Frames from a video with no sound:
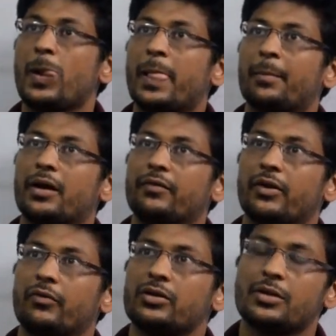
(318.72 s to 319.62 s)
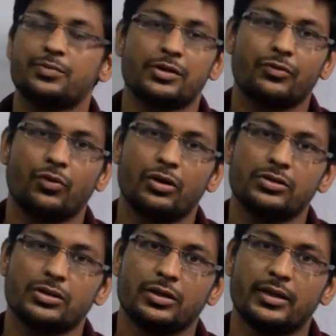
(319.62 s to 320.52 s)
My favorite subject
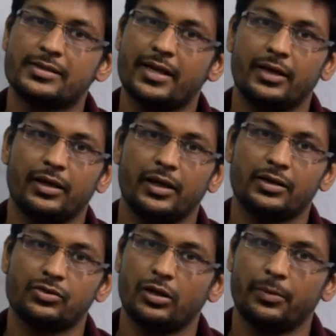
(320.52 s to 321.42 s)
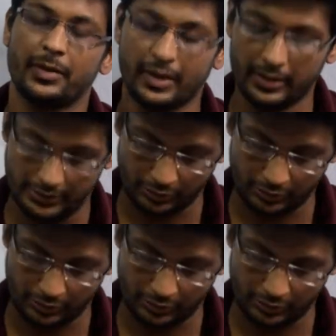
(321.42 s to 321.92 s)
was design and solid mechanics.